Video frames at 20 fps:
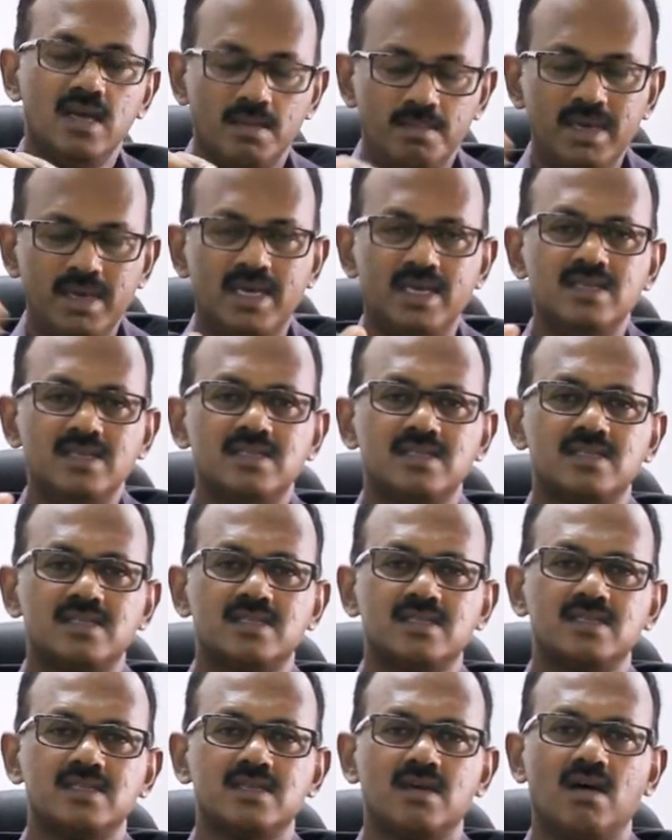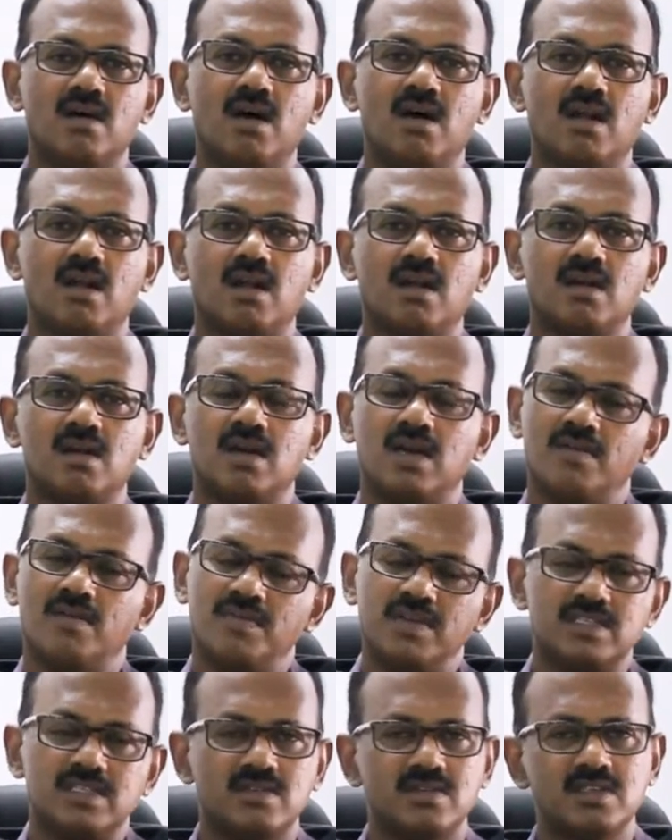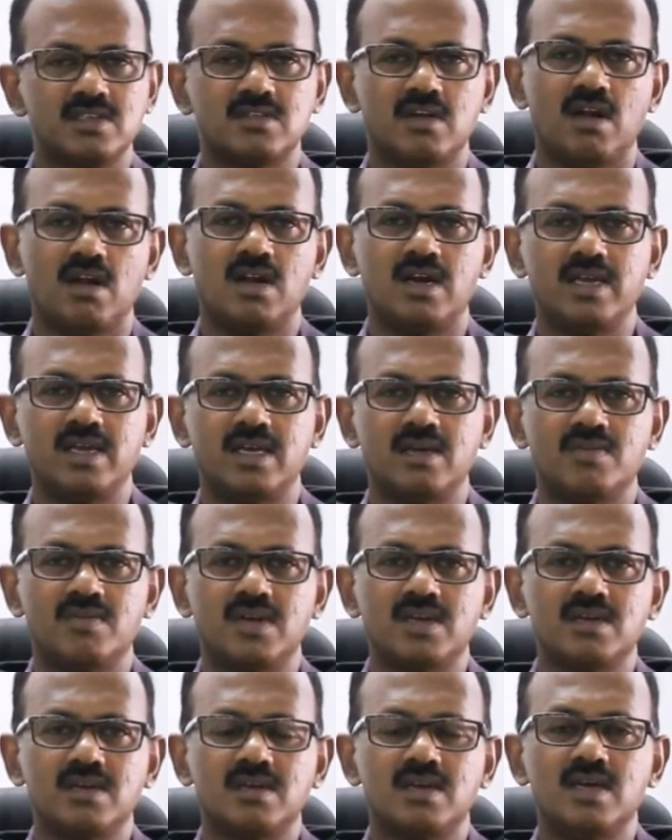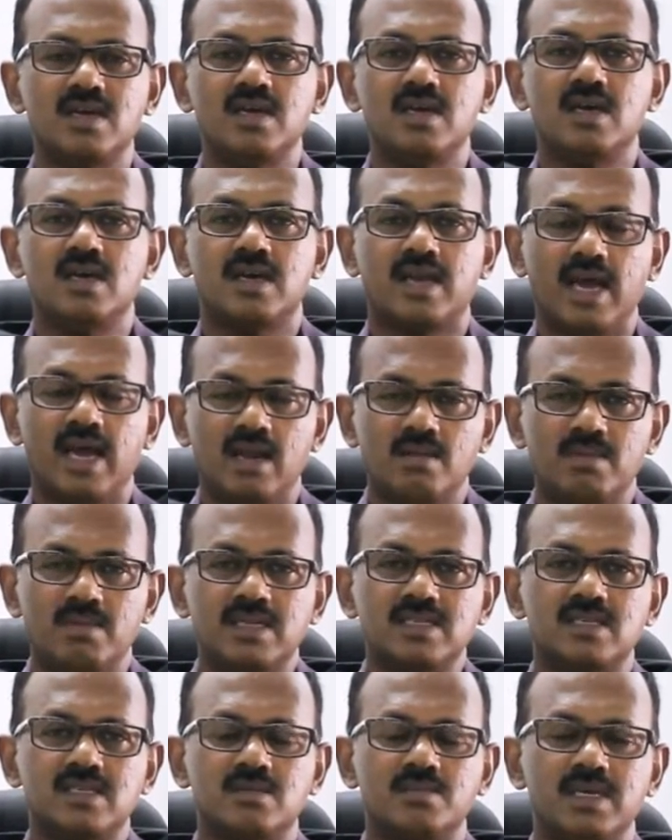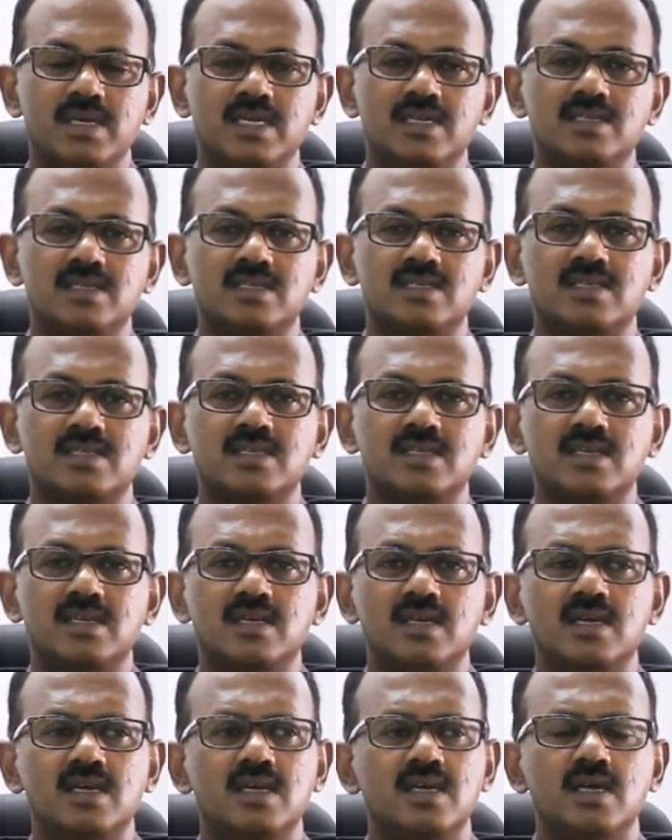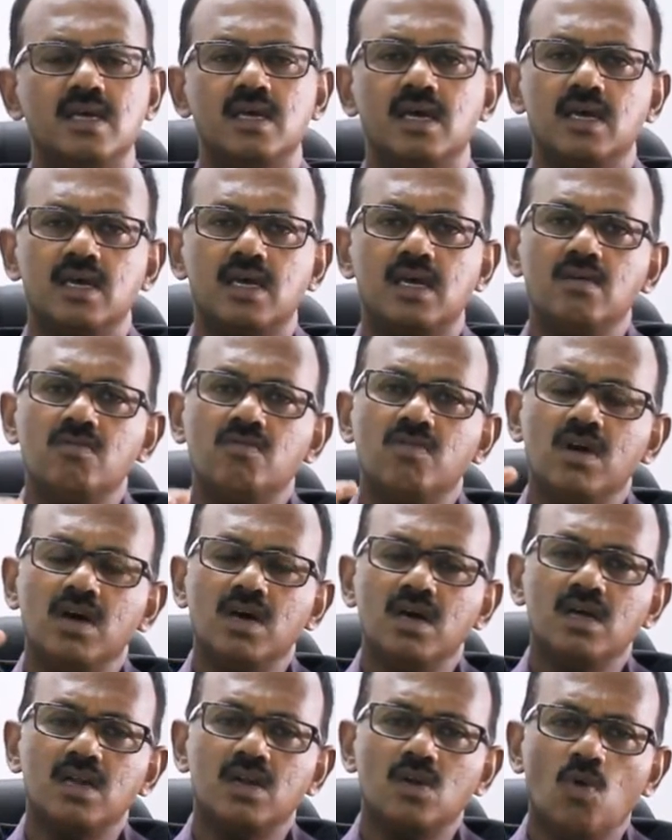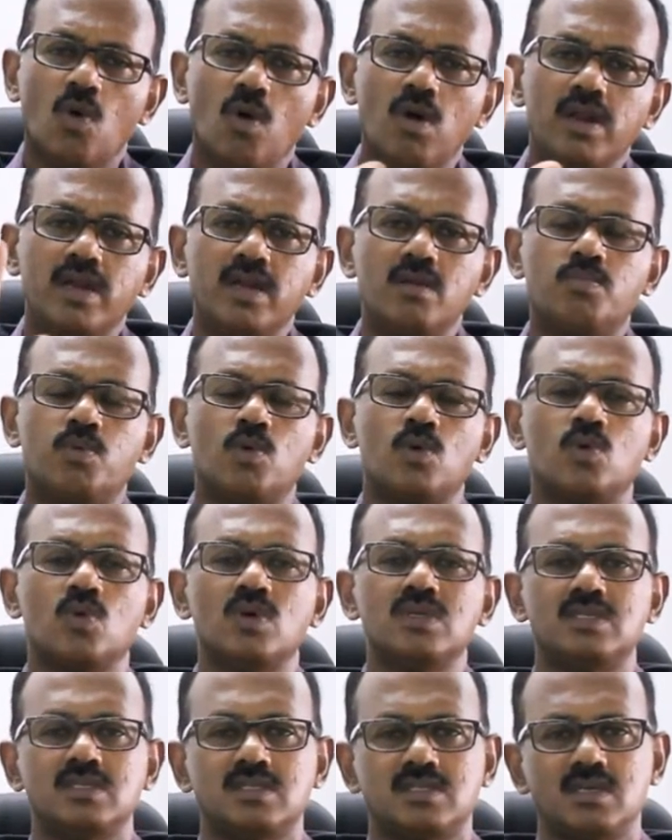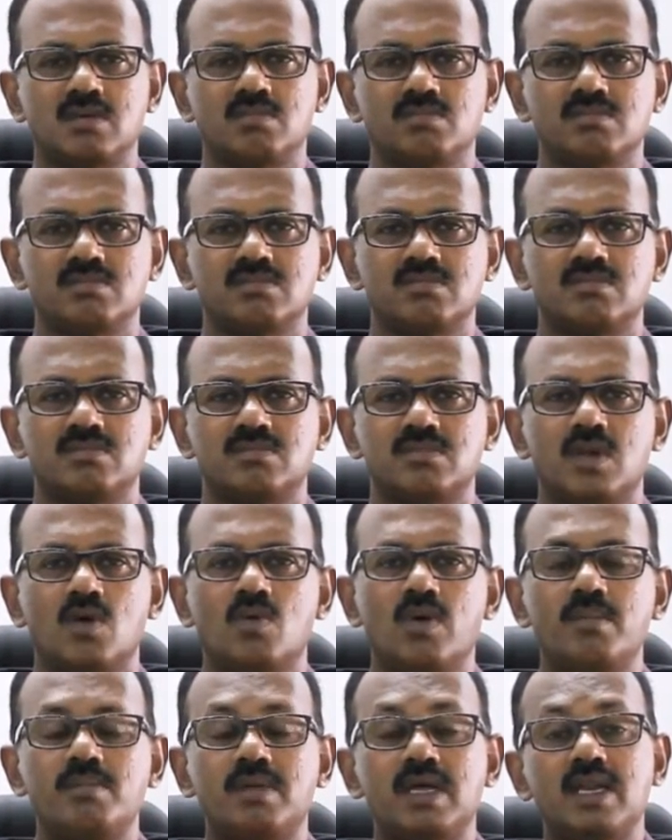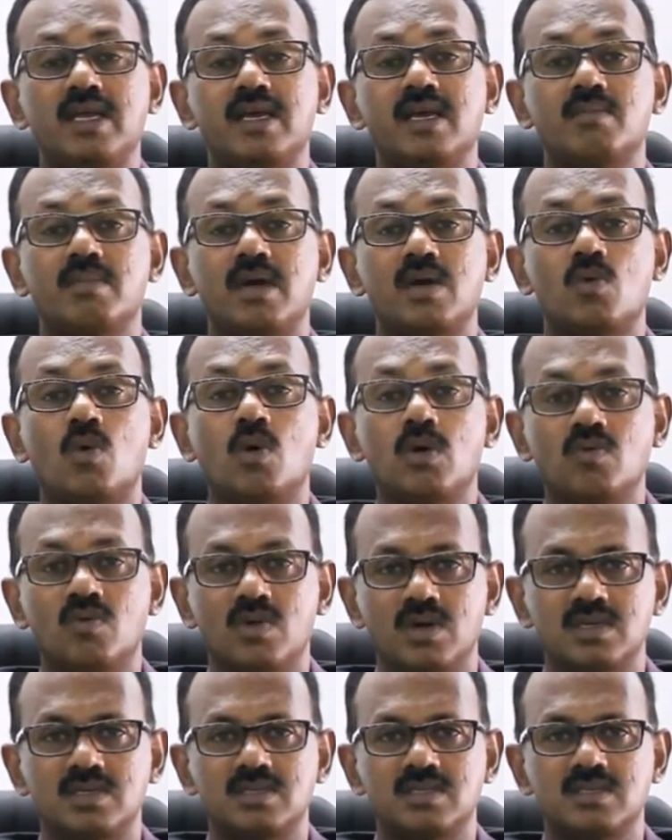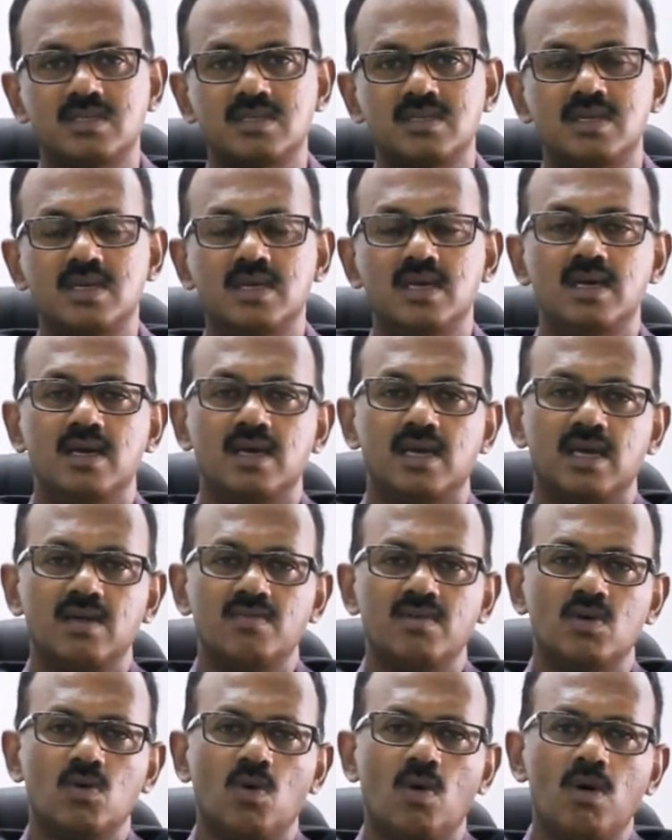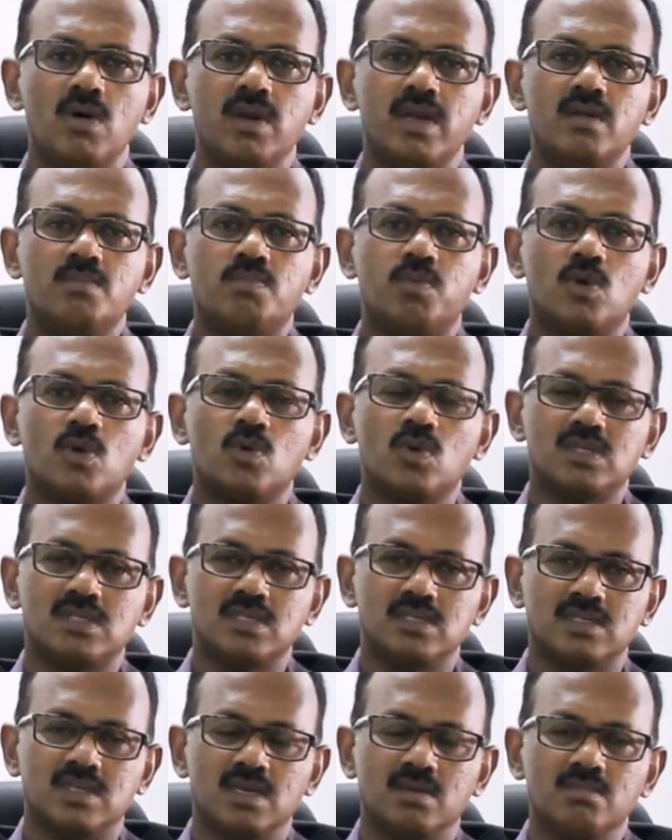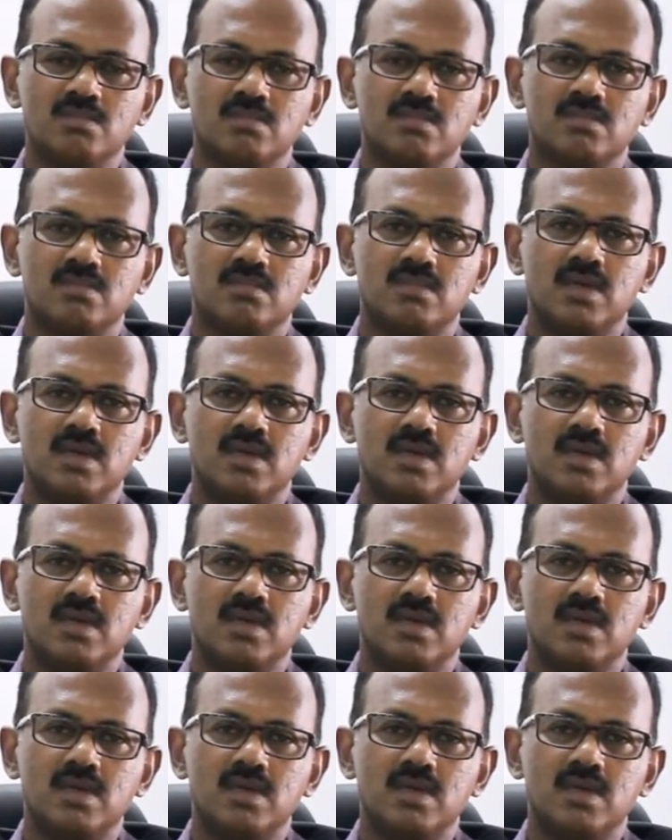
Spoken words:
means, or definition is already given, calibration means give a known input to a system. Now I am telling in my own words. Give a known input to a system,